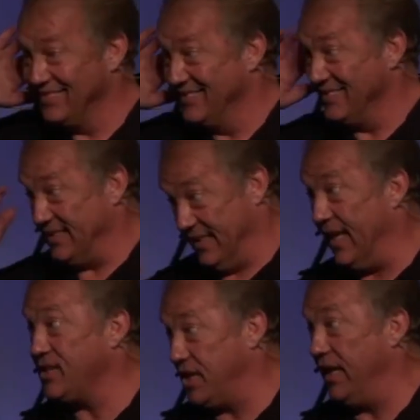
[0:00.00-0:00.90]

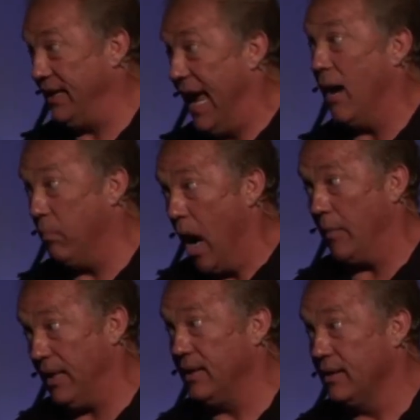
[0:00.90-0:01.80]
Listen now,
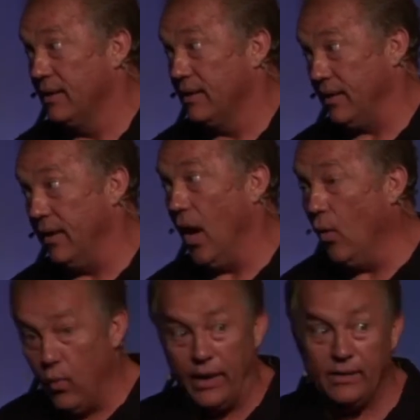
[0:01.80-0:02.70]
Bobby.
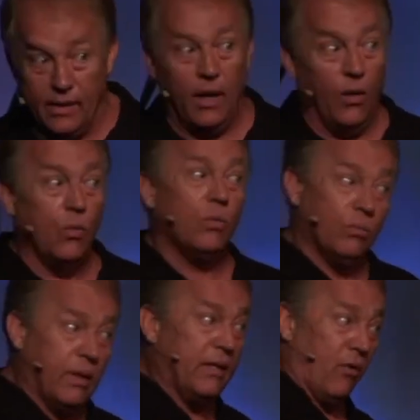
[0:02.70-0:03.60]
When
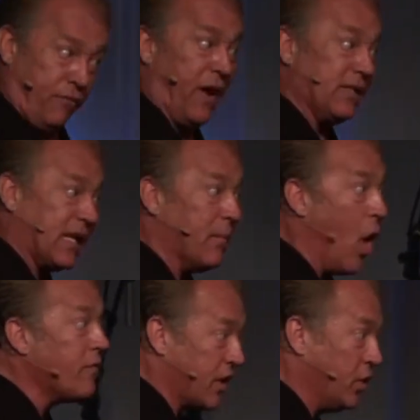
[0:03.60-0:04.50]
your friends come
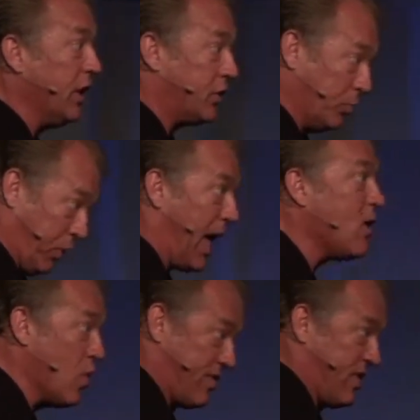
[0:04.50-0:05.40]
over, you need to play
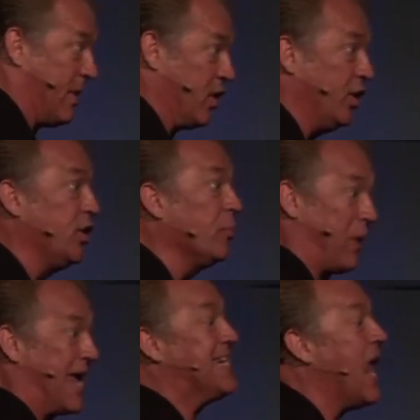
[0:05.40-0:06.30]
with them, and you need to
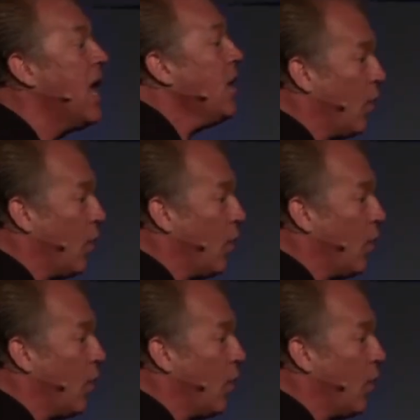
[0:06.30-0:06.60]
play, what